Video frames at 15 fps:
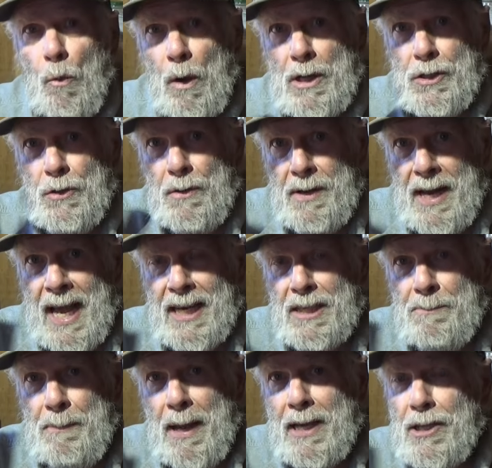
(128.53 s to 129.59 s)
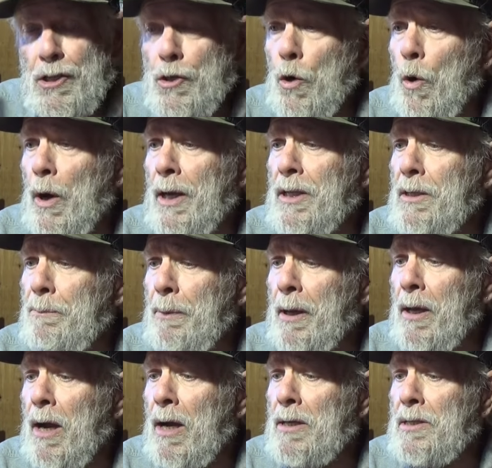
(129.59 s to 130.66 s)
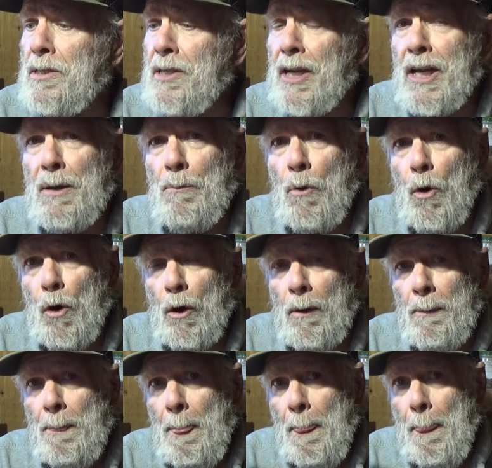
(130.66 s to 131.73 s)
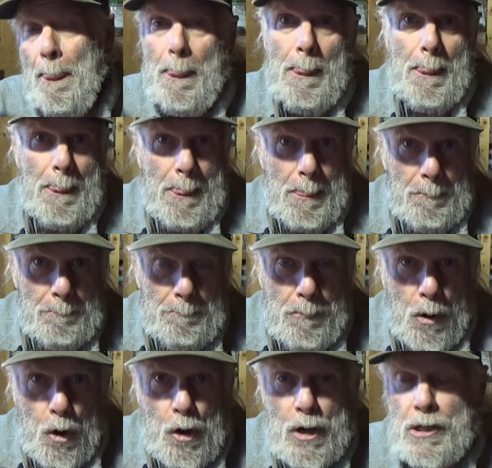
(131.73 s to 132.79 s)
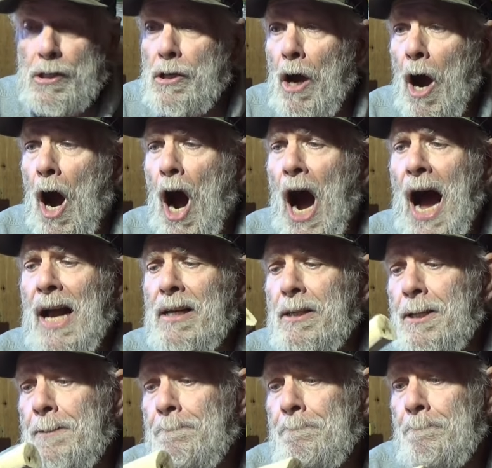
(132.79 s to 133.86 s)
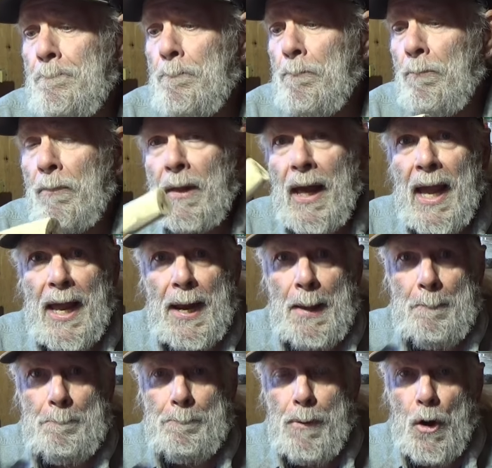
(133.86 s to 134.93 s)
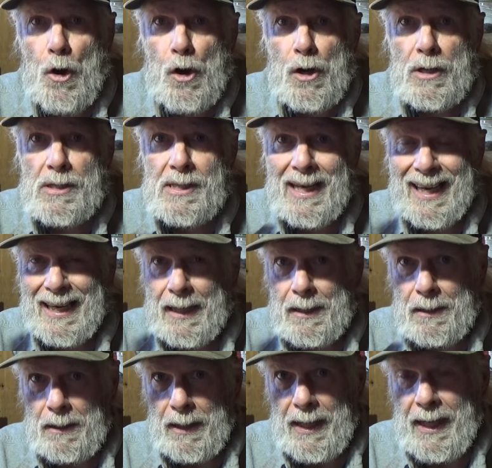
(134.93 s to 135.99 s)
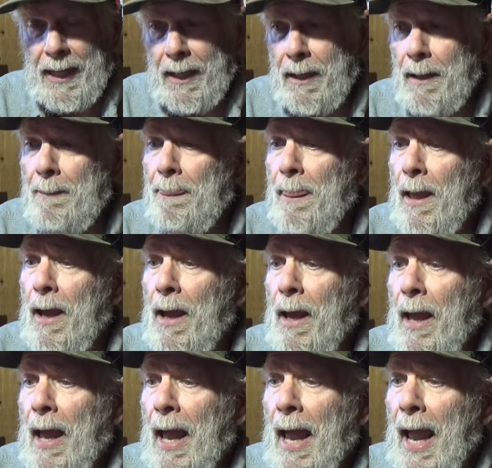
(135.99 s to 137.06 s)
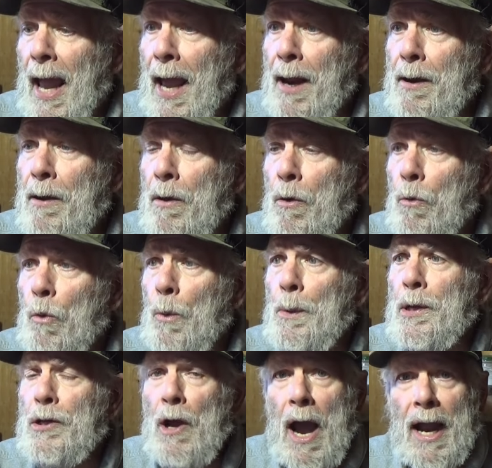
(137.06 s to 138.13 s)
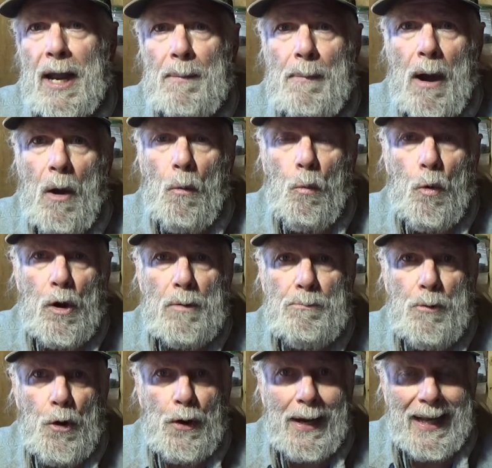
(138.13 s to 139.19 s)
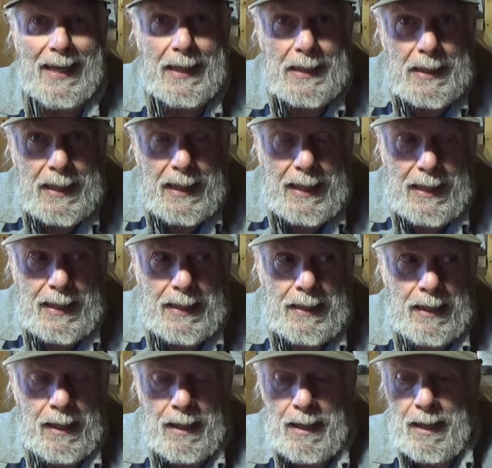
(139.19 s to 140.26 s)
was their next best choice because sycamore burns hot and it burns clean. And when we talk about wood burning clean,